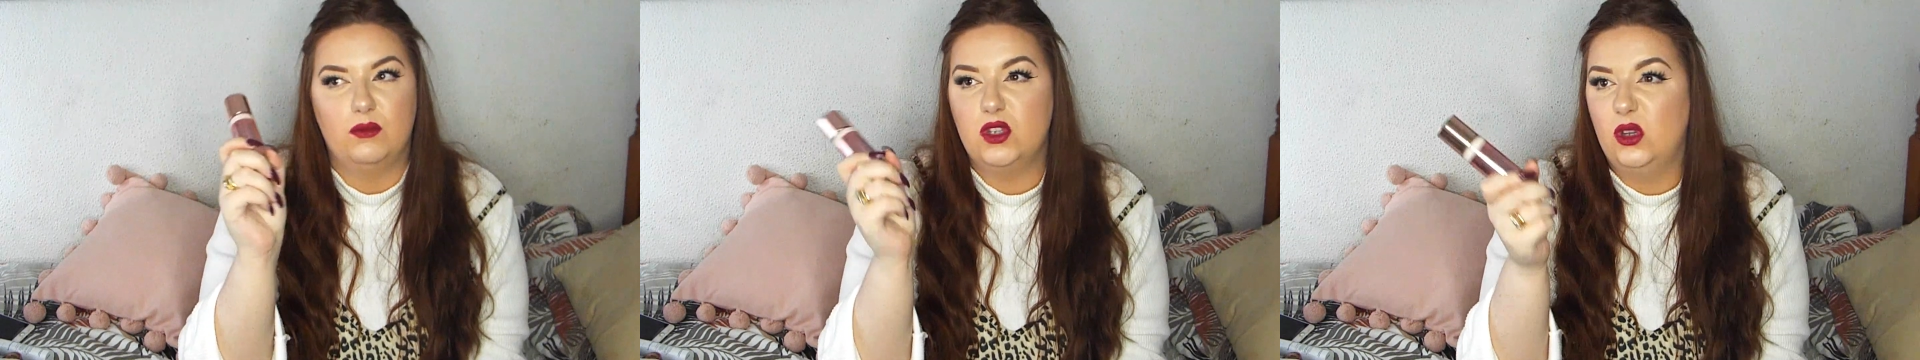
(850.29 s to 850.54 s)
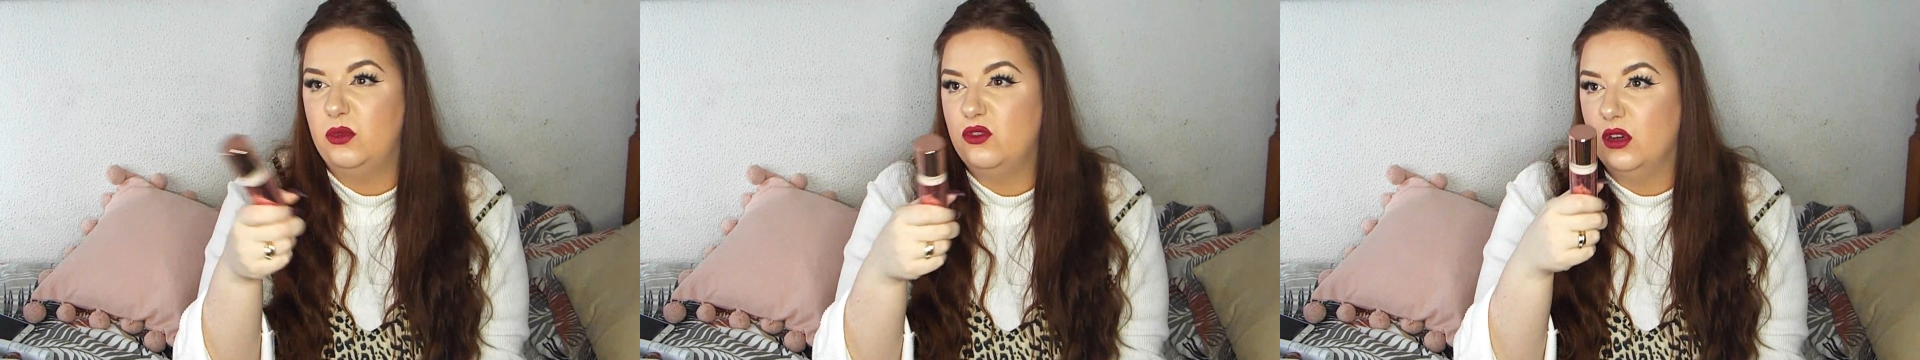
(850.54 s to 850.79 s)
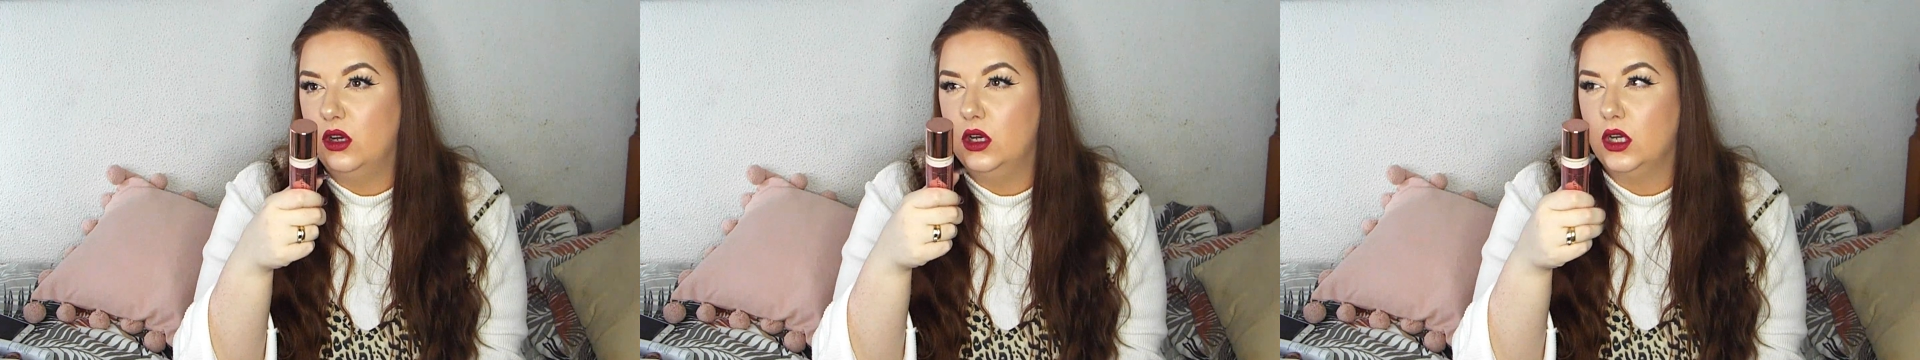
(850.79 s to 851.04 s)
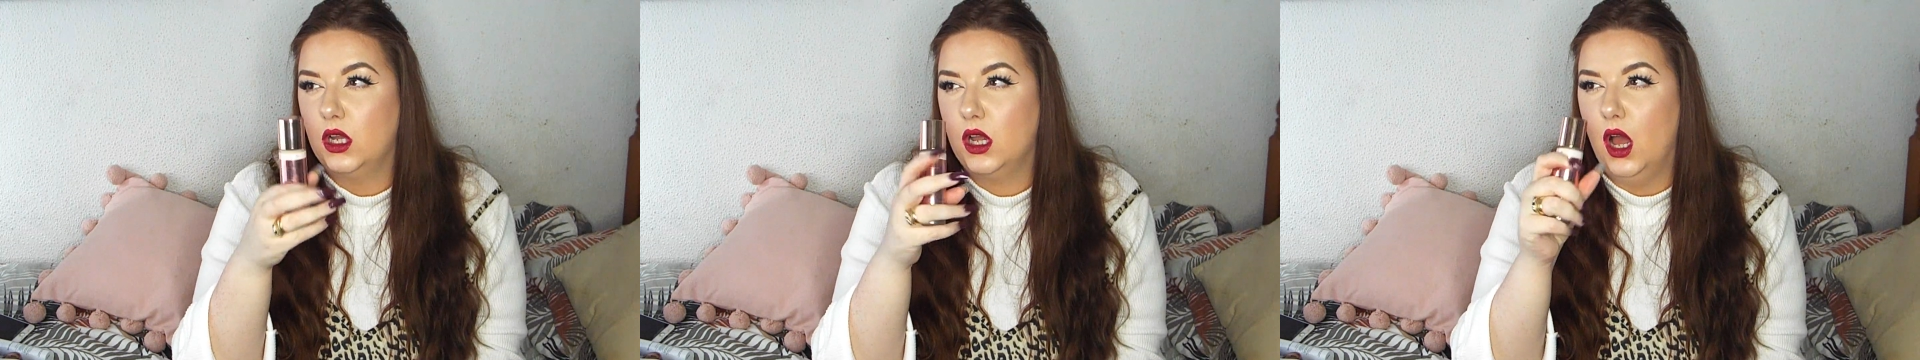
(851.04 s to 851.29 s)

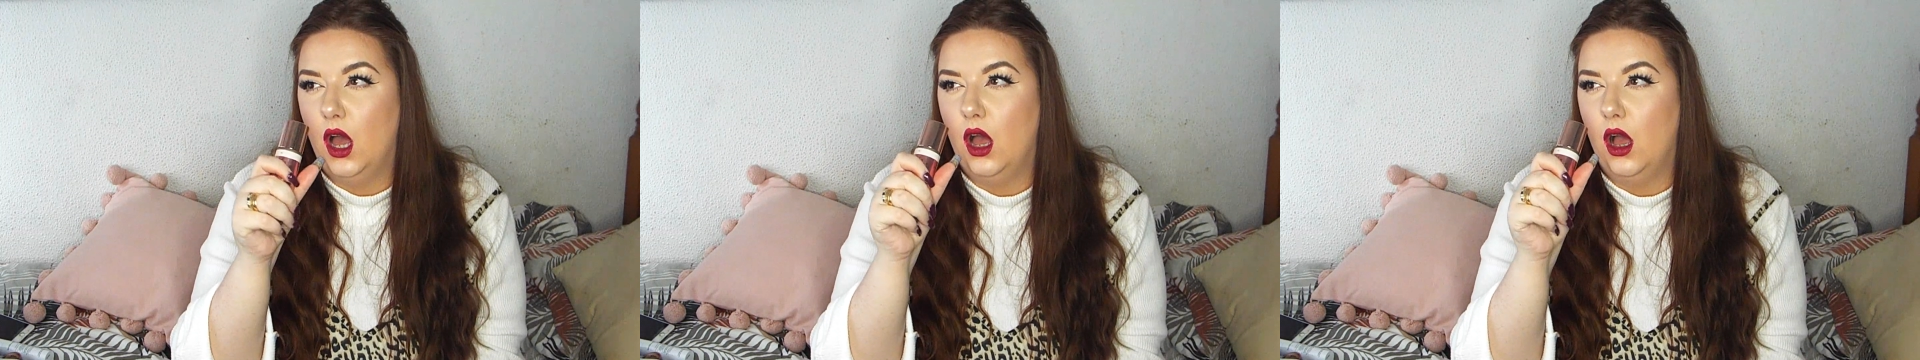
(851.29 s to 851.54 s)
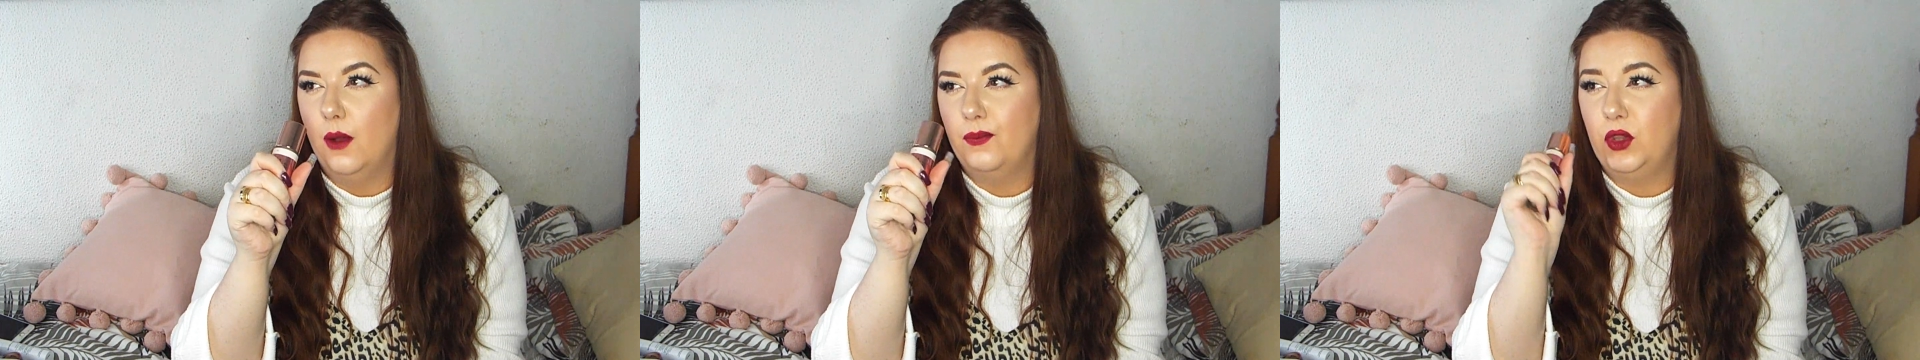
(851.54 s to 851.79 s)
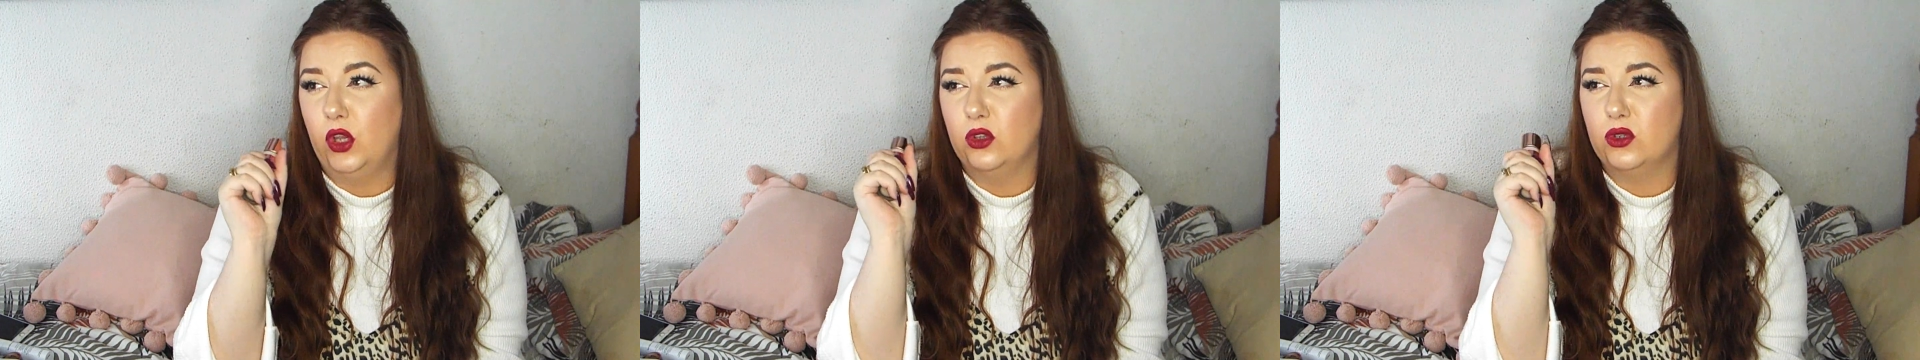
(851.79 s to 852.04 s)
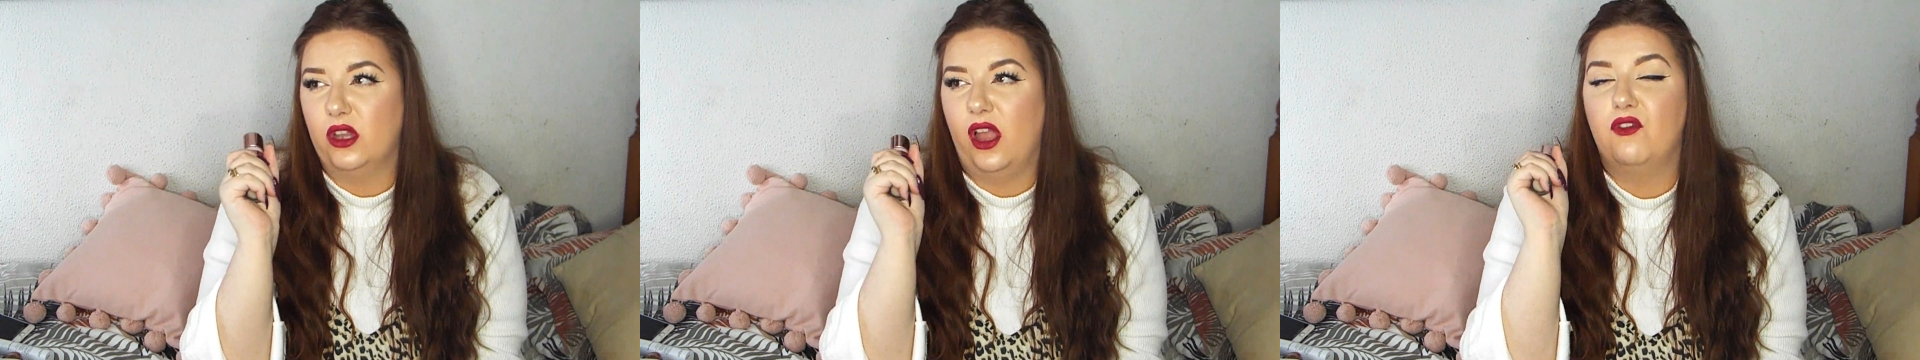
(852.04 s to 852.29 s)
Superdrug. You can
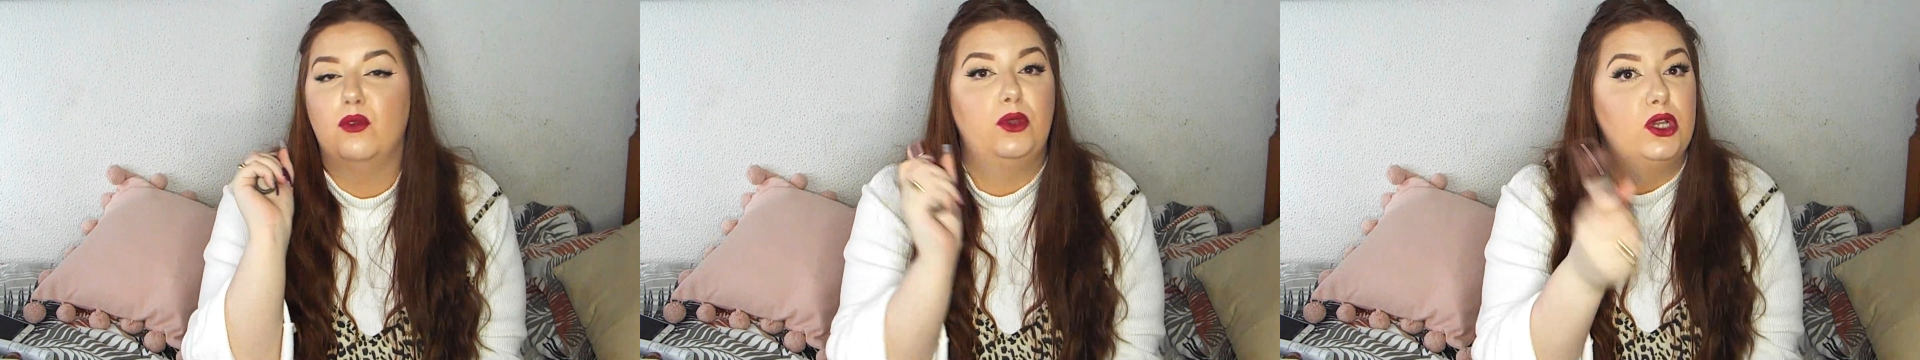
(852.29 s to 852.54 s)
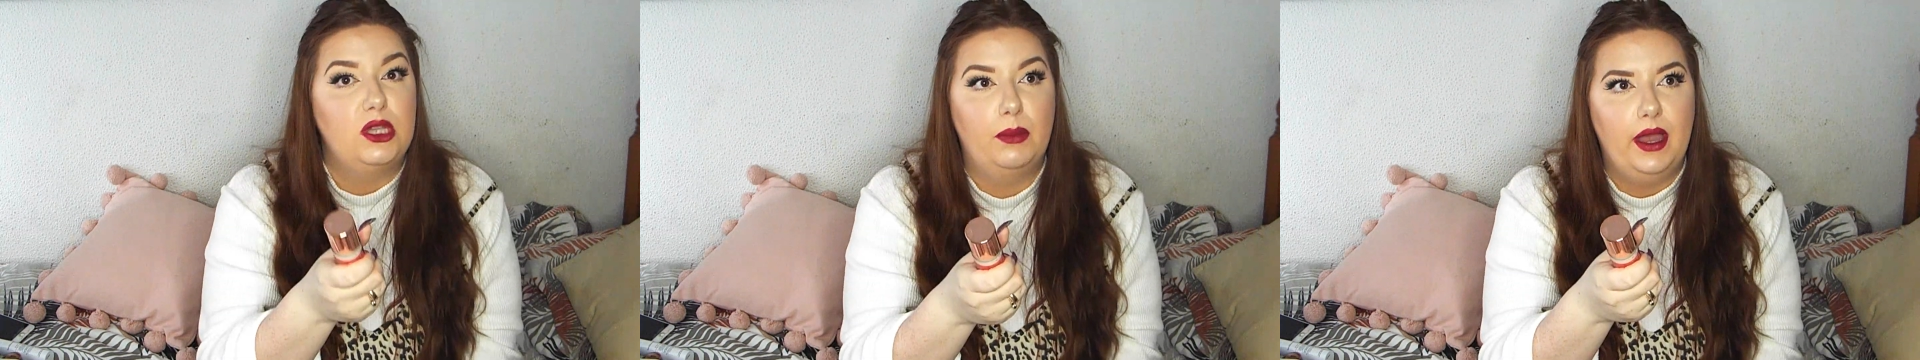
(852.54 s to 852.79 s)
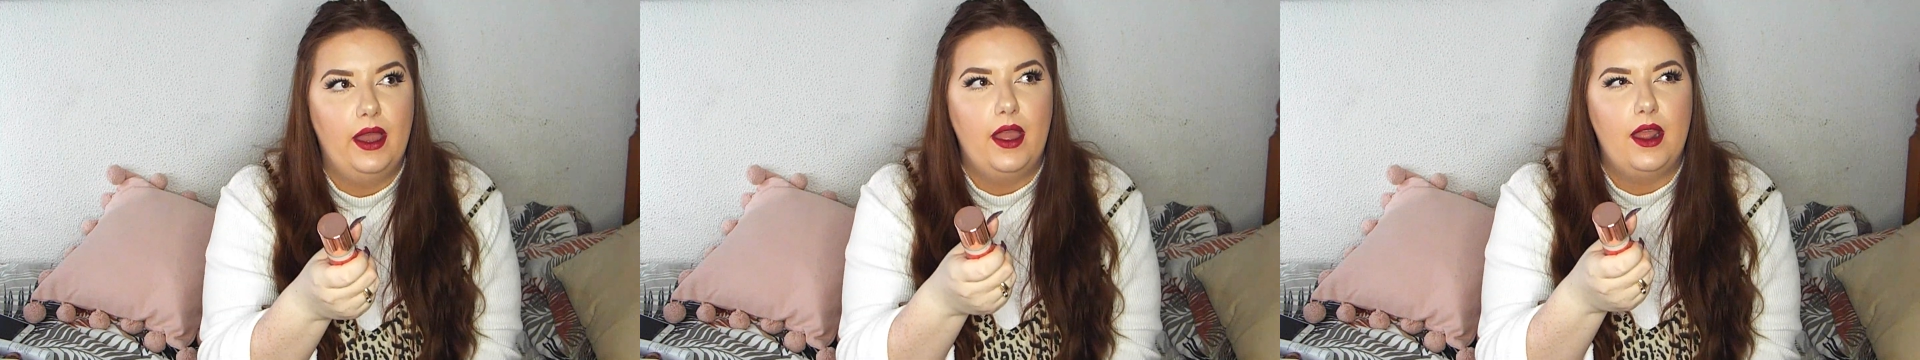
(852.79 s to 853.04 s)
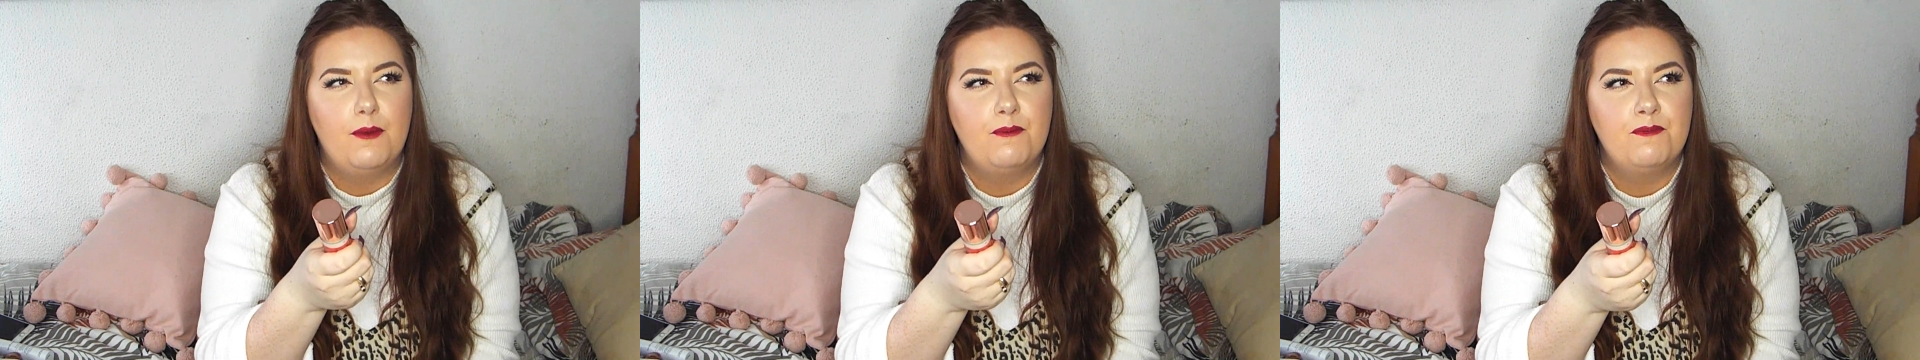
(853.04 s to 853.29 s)
also get it from Beauty Bay